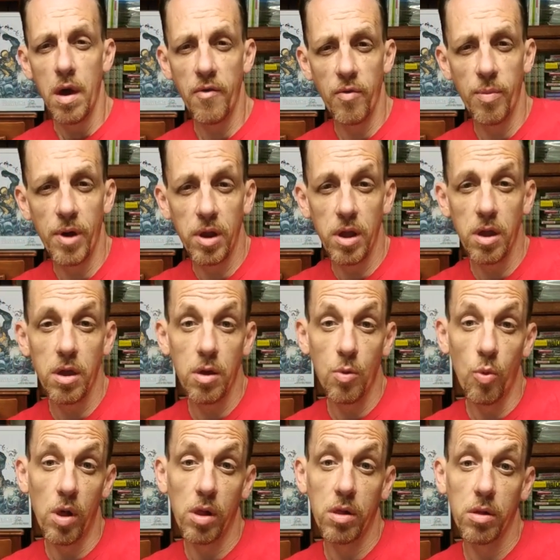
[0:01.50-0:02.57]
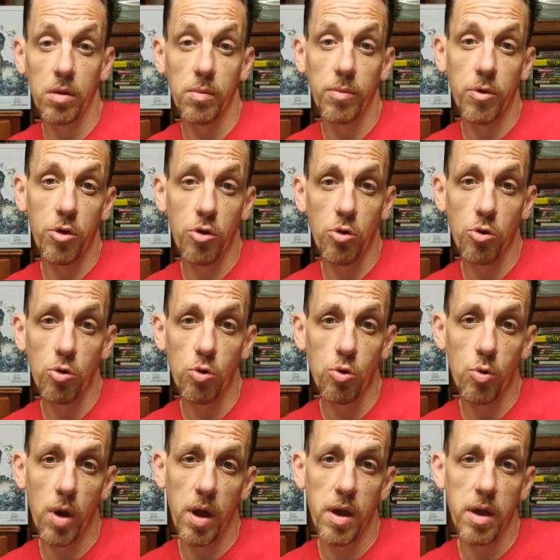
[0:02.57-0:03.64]
Hey everybody, welcome
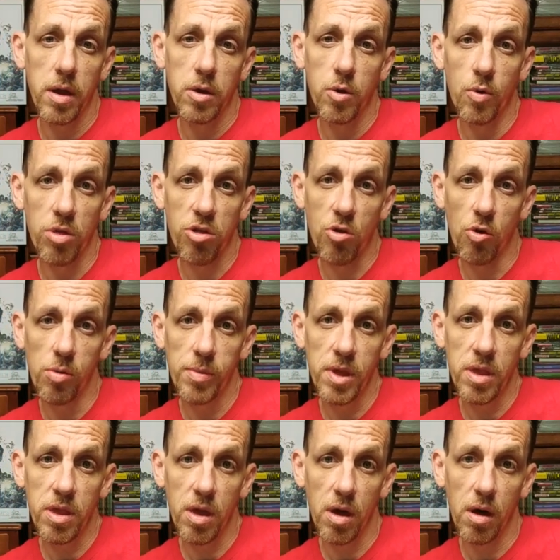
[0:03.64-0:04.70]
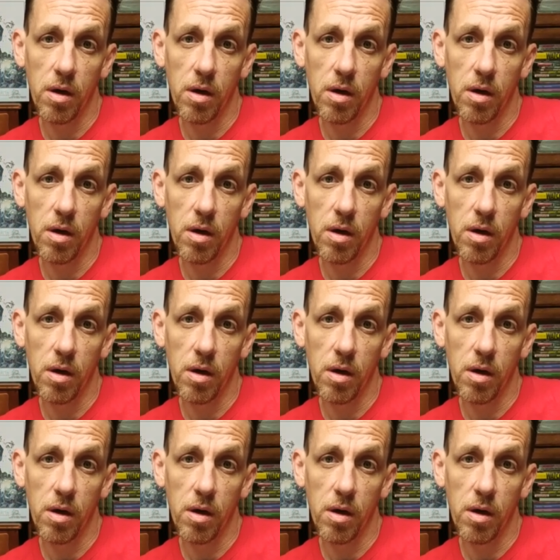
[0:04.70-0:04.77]
to a new installment